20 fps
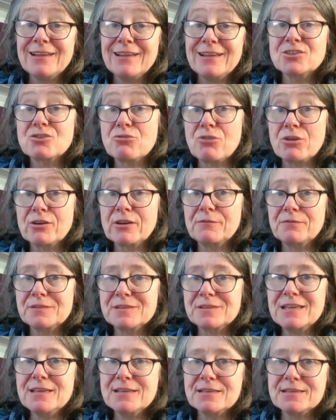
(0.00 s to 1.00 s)
and chronic
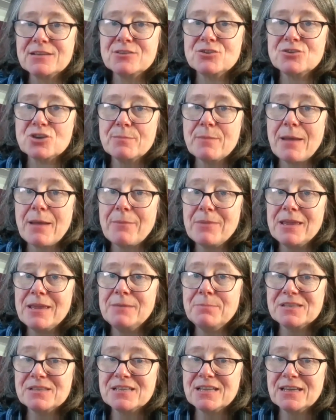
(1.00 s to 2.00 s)
fatigue syndrome
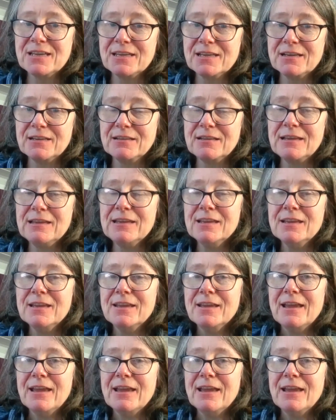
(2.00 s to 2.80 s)
ME particularly,